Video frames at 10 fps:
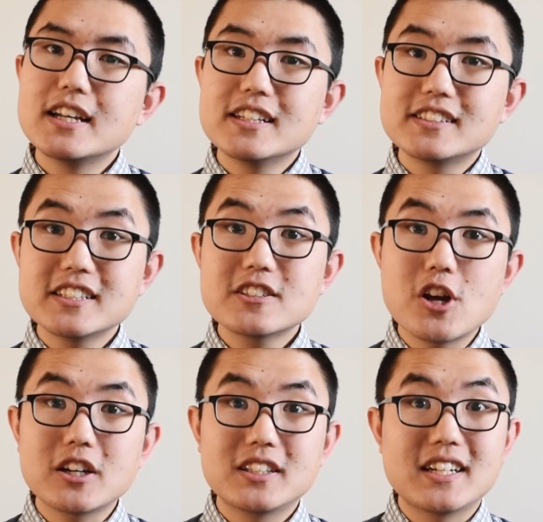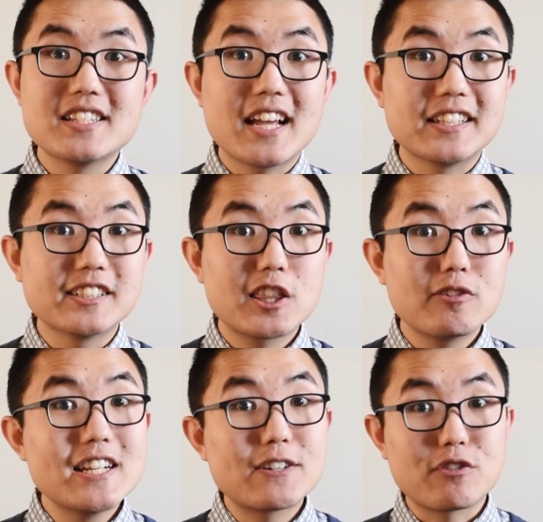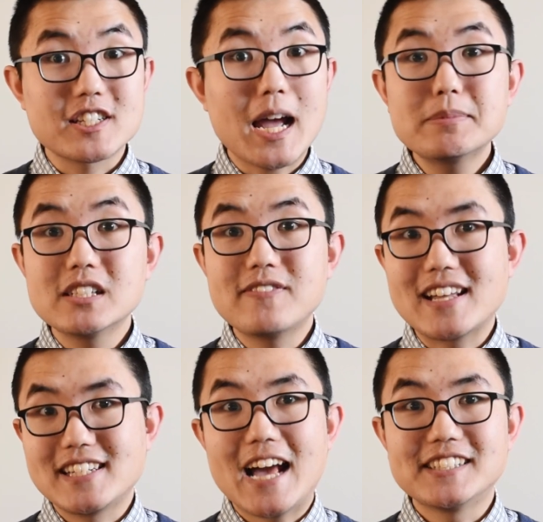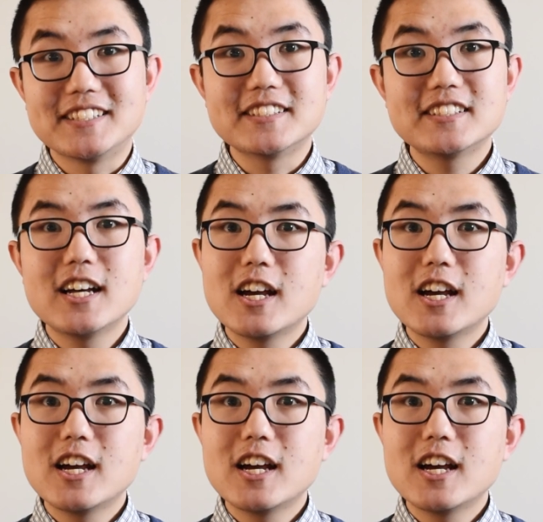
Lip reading: Since chocolate contains 3 different types of fatty acids,